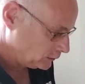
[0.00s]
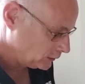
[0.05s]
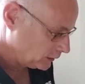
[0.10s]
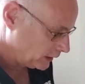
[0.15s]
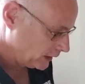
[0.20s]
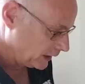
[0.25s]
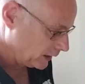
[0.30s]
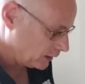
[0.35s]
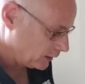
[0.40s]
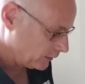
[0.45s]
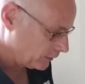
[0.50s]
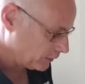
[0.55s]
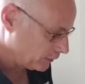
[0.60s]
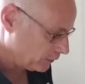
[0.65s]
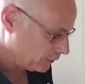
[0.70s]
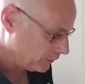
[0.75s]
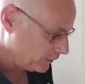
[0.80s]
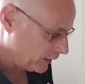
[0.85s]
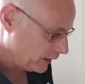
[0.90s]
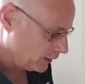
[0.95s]
take off
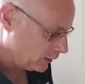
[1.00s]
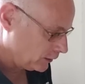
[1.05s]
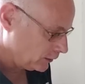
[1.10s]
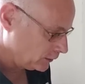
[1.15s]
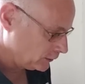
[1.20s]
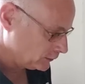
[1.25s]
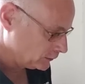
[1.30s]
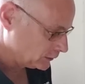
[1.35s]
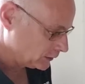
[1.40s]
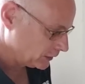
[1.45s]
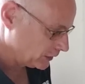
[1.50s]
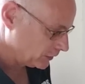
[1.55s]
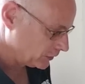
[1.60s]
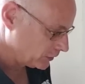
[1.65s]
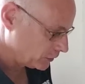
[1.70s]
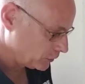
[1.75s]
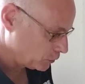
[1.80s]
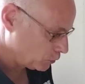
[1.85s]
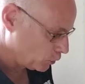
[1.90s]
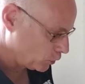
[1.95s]
the ferrule
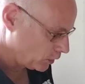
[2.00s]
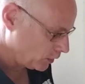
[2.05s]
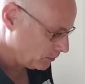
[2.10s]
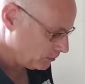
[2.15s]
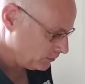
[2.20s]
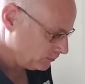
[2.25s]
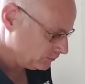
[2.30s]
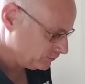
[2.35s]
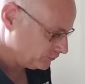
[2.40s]
since it's warm.